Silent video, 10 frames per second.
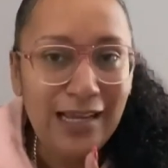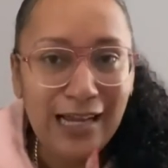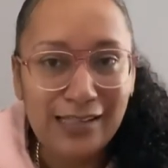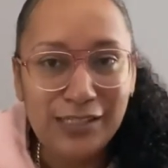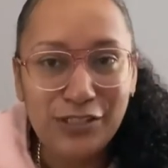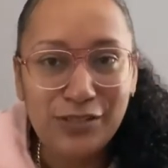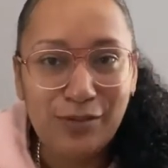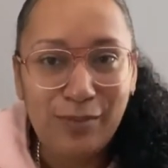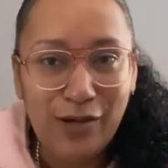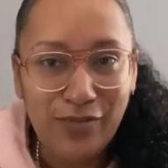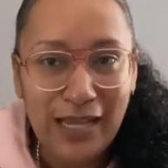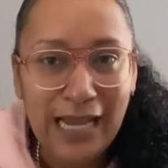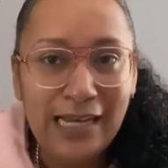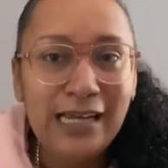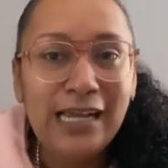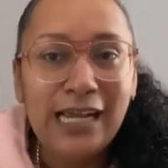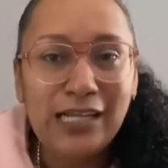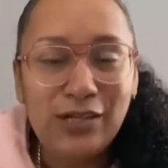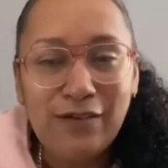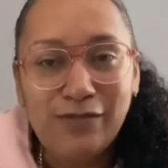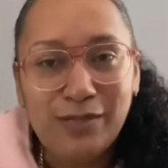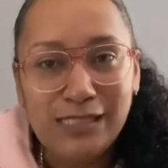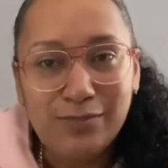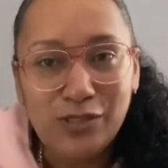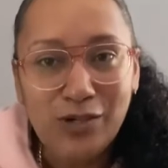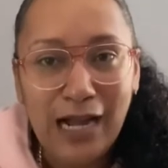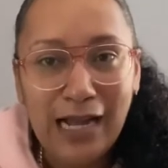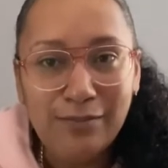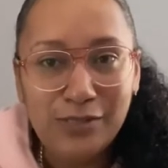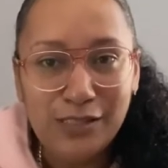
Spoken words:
I'll let you know about that, and you have to be subscribed.